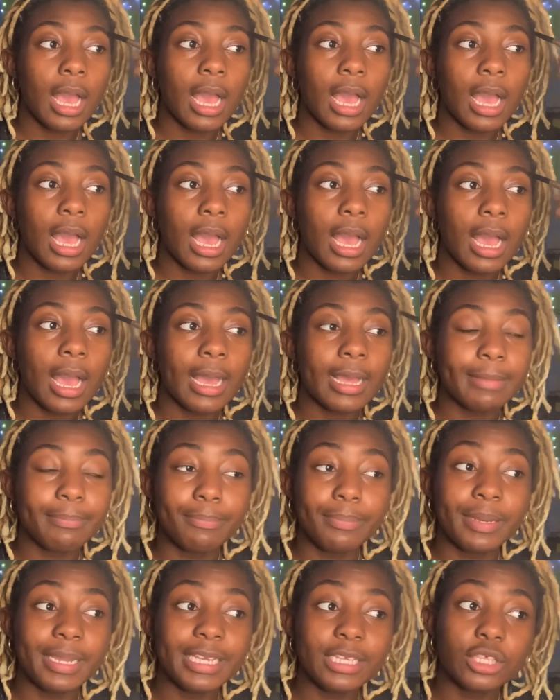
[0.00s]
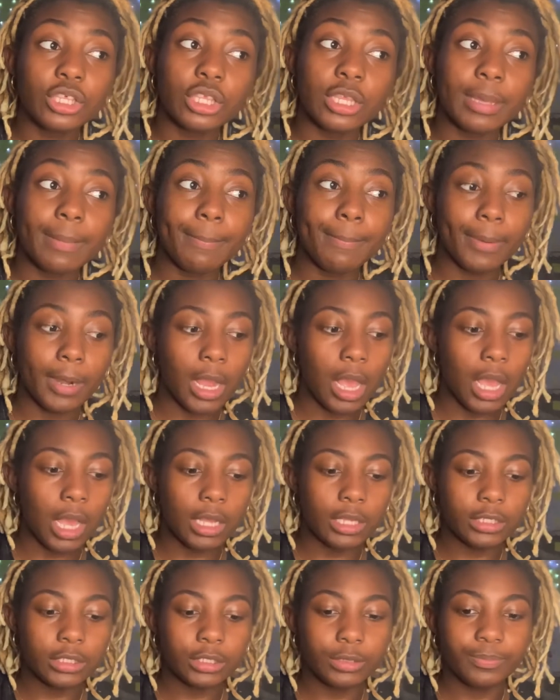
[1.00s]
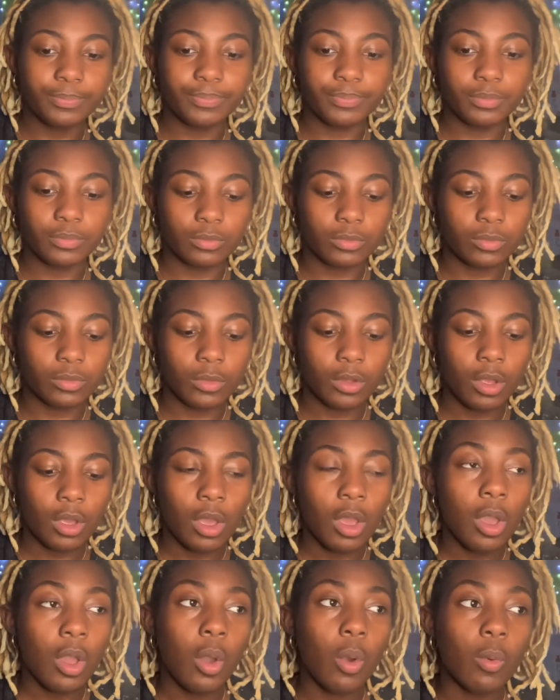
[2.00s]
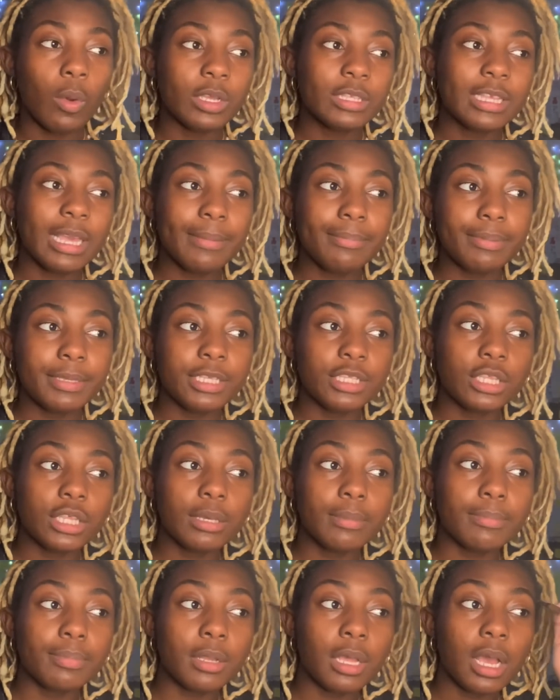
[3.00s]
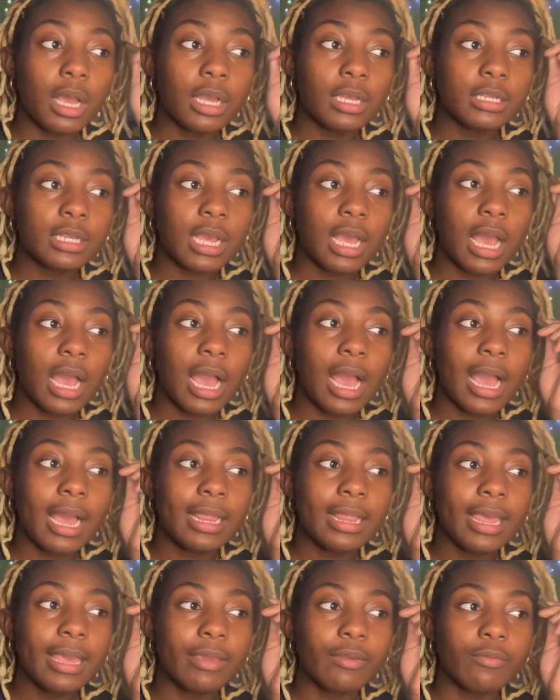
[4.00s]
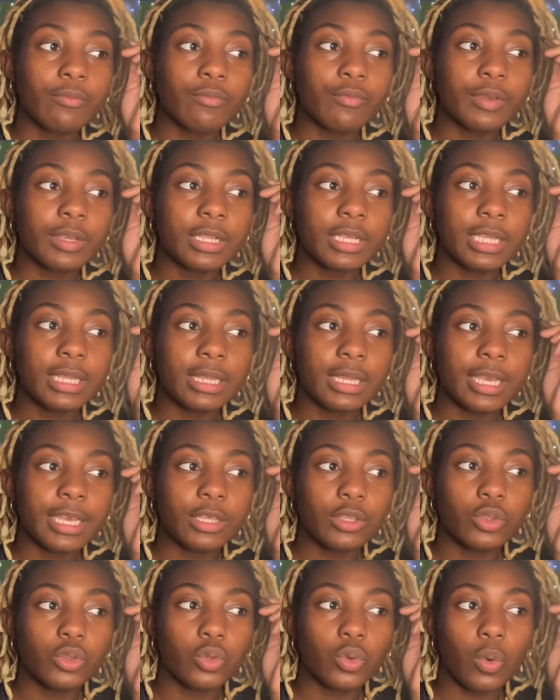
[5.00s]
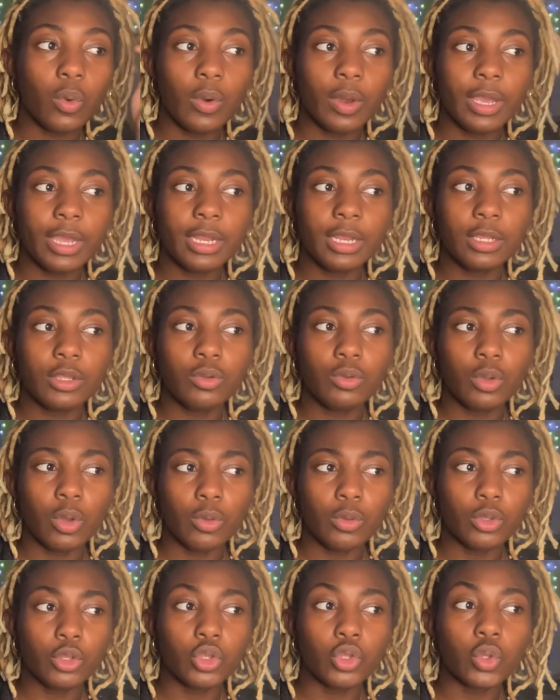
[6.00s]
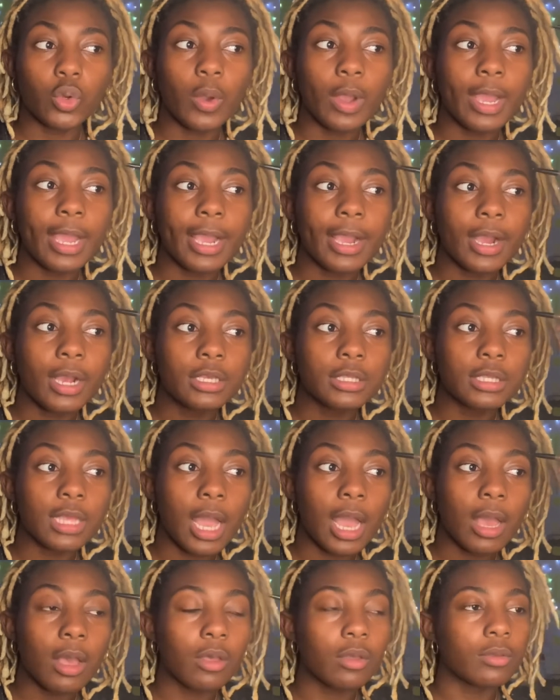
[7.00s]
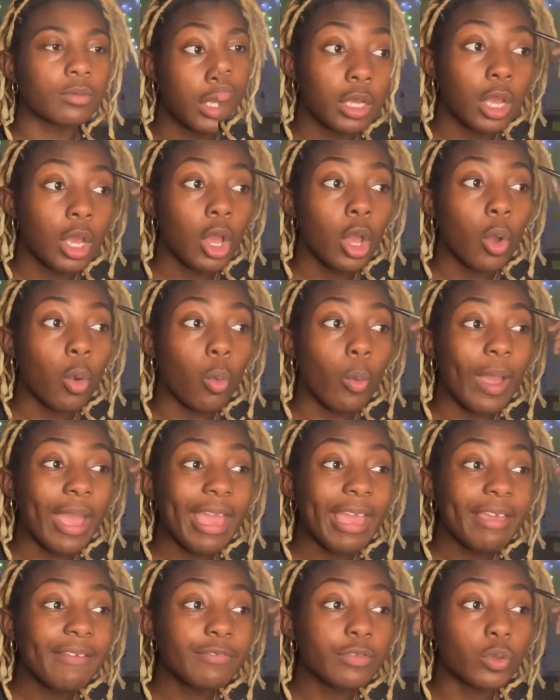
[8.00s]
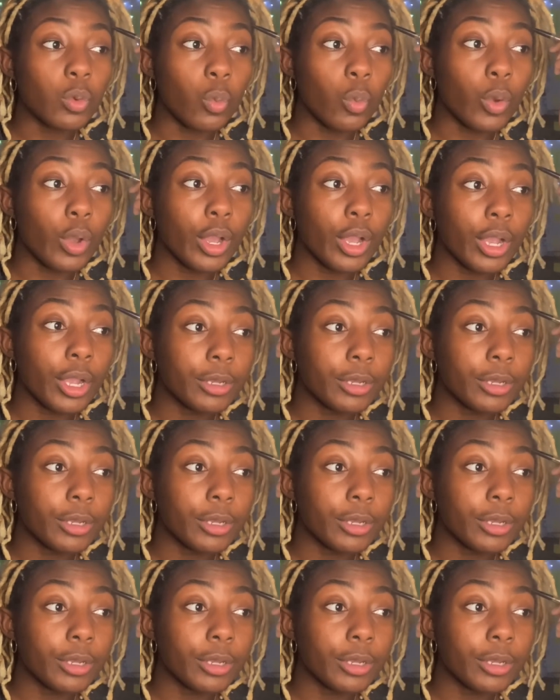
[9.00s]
I bleached it blonde. Once I bleached it blonde, I like really enjoyed, you know, the short hairstyle. Waves were